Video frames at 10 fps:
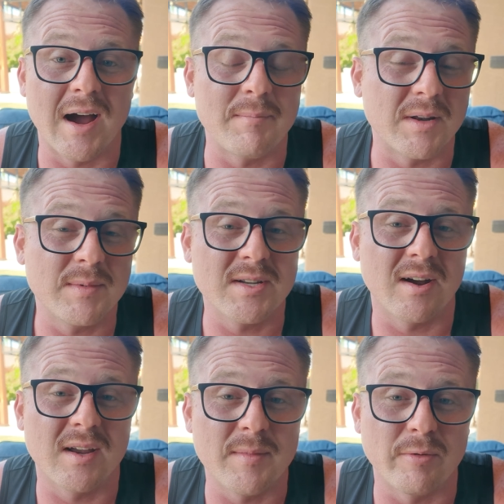I'm going to be
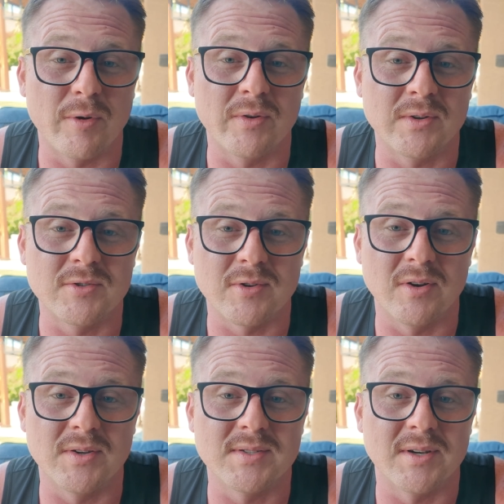talking about rodent
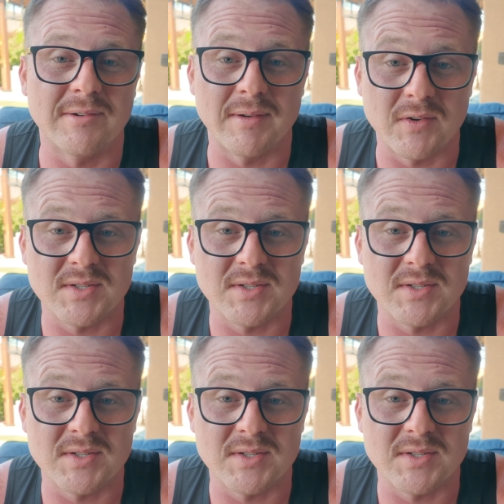control, so if you're